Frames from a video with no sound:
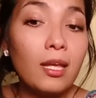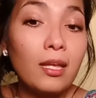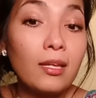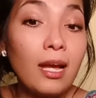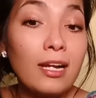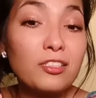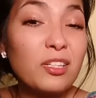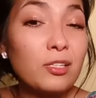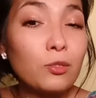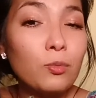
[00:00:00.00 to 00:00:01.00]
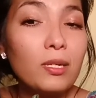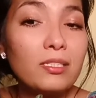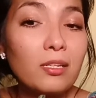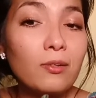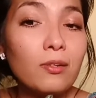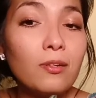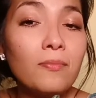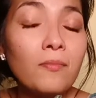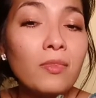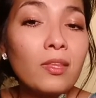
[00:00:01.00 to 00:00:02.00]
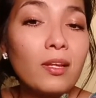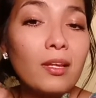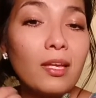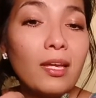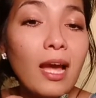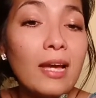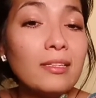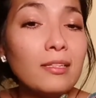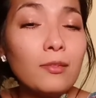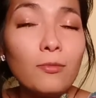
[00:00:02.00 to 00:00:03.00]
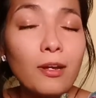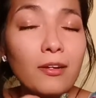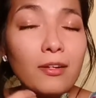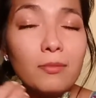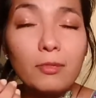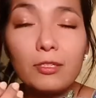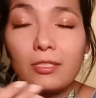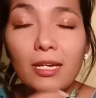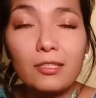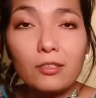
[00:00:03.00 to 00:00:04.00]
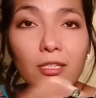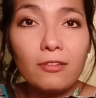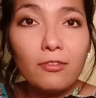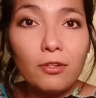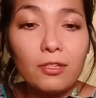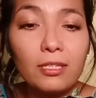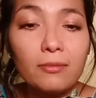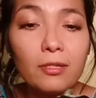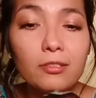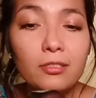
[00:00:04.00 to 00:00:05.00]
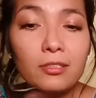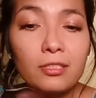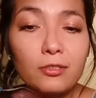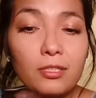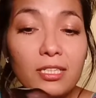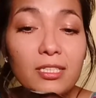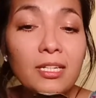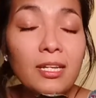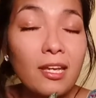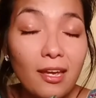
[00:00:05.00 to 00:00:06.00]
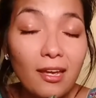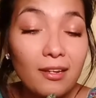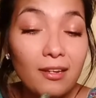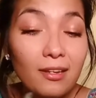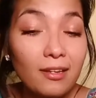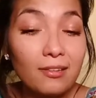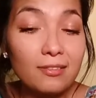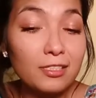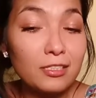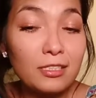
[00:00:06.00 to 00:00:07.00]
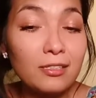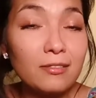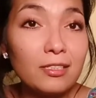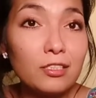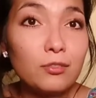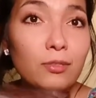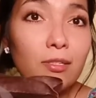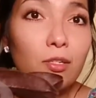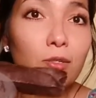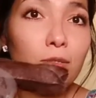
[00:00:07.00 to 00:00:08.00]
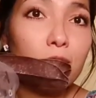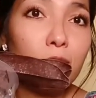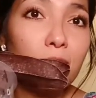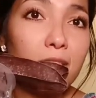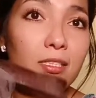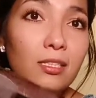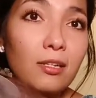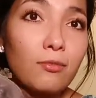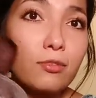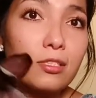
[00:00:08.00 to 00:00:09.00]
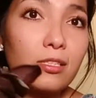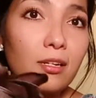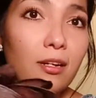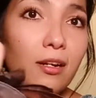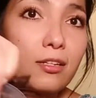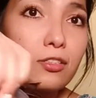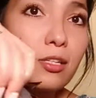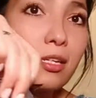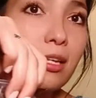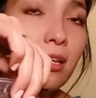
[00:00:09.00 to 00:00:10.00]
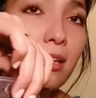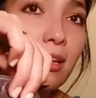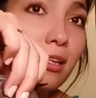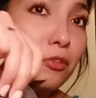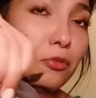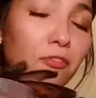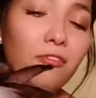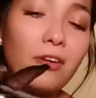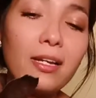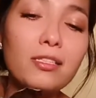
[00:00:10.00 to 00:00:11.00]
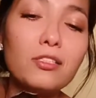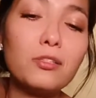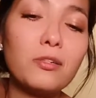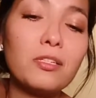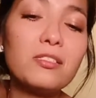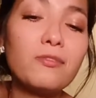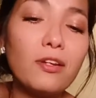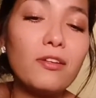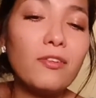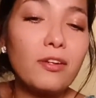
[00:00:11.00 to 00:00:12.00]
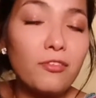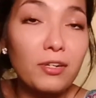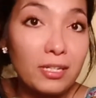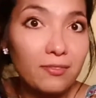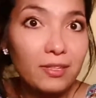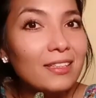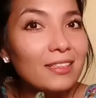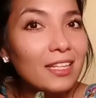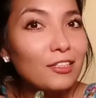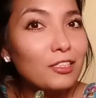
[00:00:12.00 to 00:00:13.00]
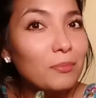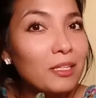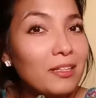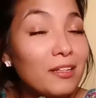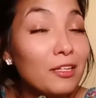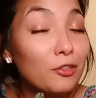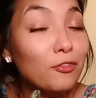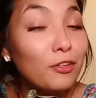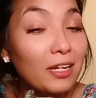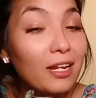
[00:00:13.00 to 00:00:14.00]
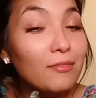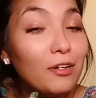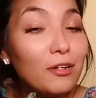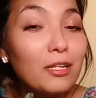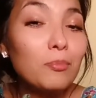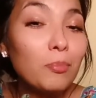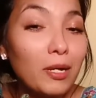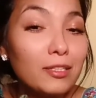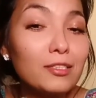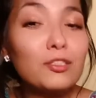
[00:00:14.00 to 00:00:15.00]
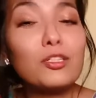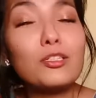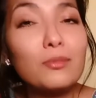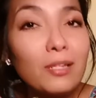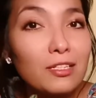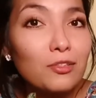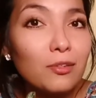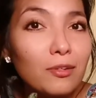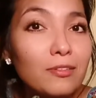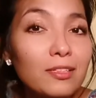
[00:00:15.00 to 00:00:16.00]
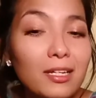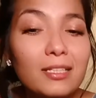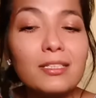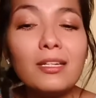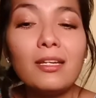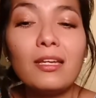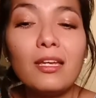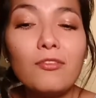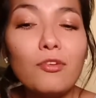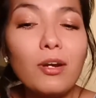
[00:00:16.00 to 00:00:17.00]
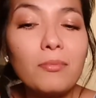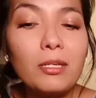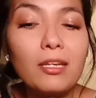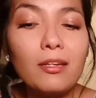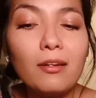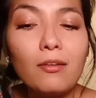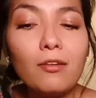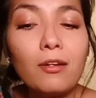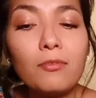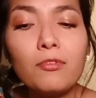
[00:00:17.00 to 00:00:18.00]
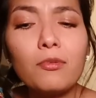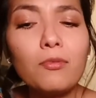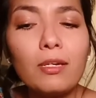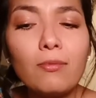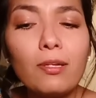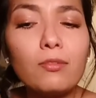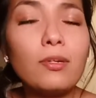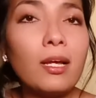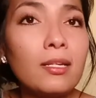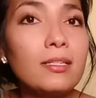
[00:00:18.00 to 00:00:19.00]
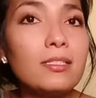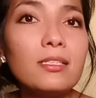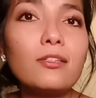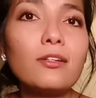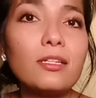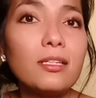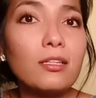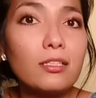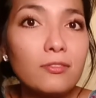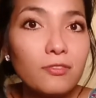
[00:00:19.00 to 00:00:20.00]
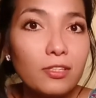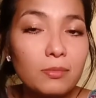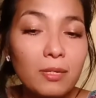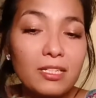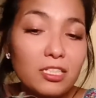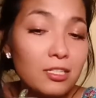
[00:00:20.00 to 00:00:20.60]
Actually, 2 weeks ago, I didn't water it because I totally forgot about this orchid, and still it's doing good. You can see the roots that are actually doing fine, so it's very forgiving. That doesn't mean to forget about it, but just to let you know that if you're a beginner, or if you really want an easy orchid that doesn't fuss much,